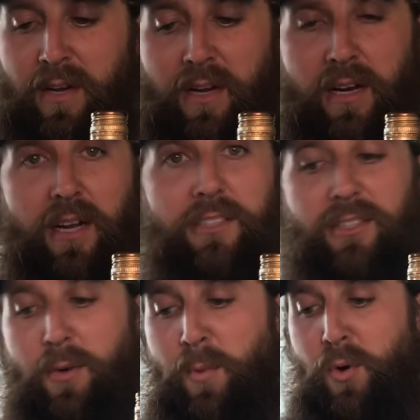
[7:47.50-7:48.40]

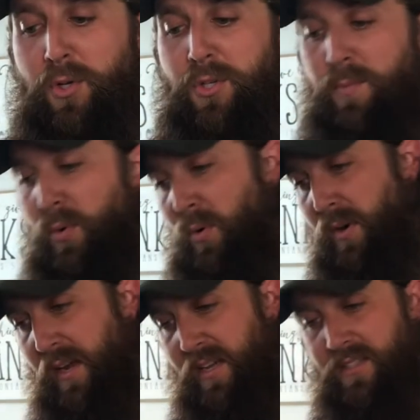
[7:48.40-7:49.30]
customer support
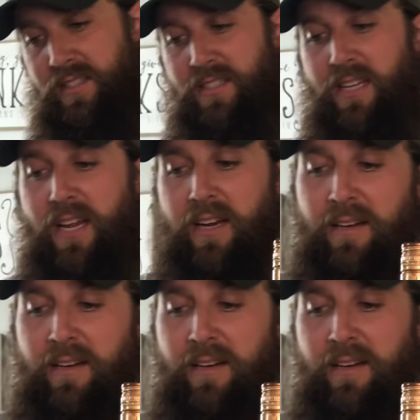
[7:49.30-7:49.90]
has to say.